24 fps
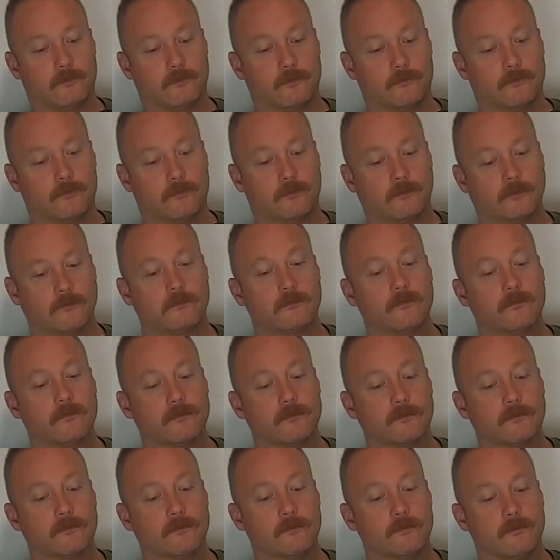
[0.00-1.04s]
Usher's
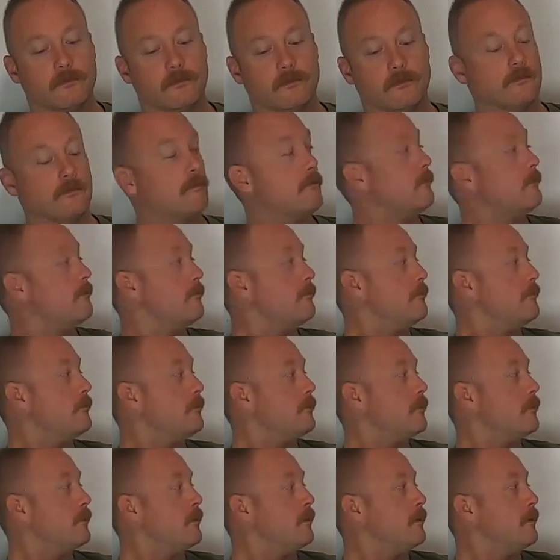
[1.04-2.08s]
Confessions CD,
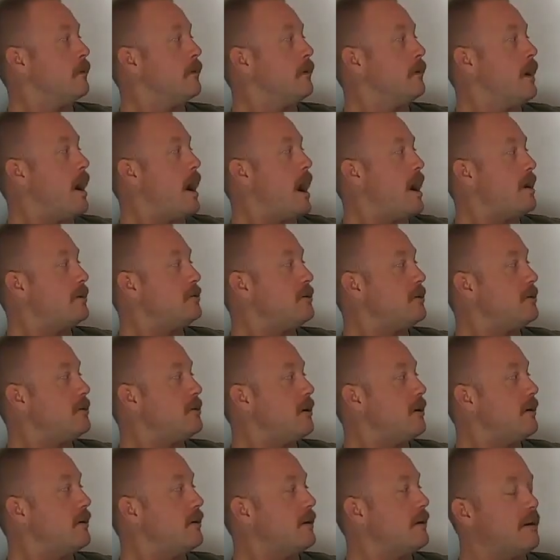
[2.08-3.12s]
I think. Usher
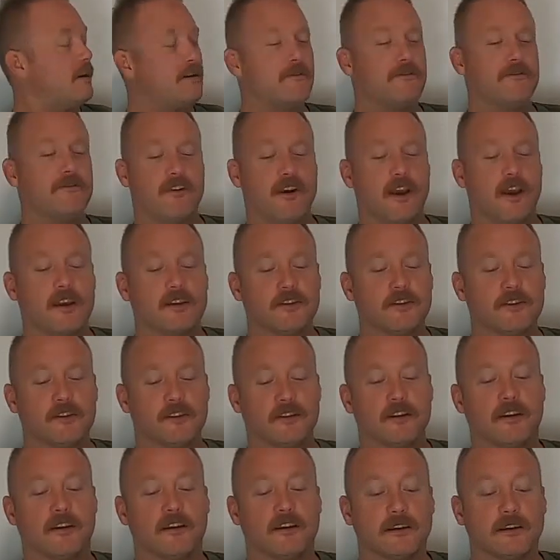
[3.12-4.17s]
Confessions.
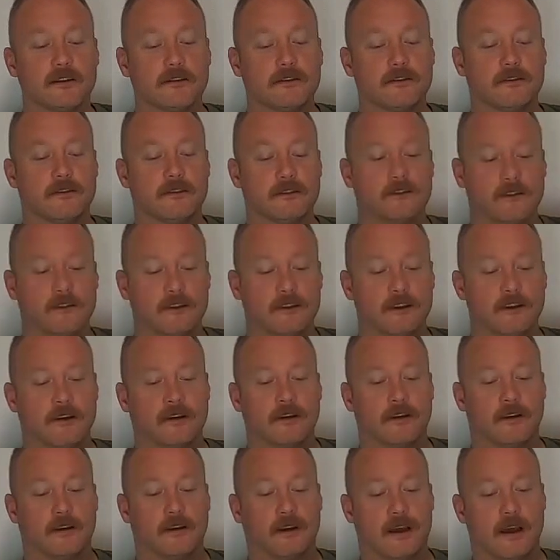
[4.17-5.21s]
Yeah.
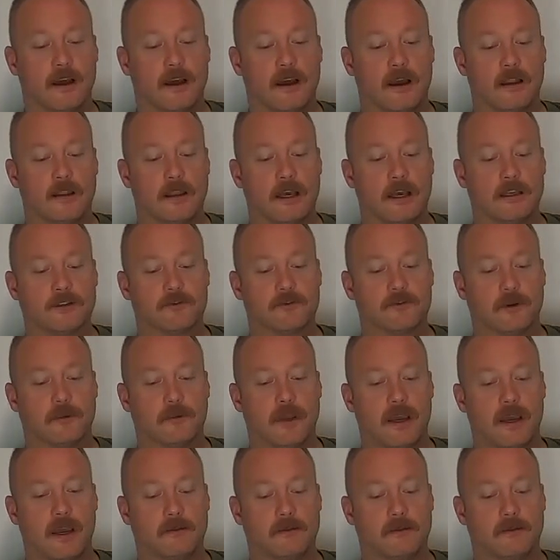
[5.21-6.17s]
Uh, last dream you had?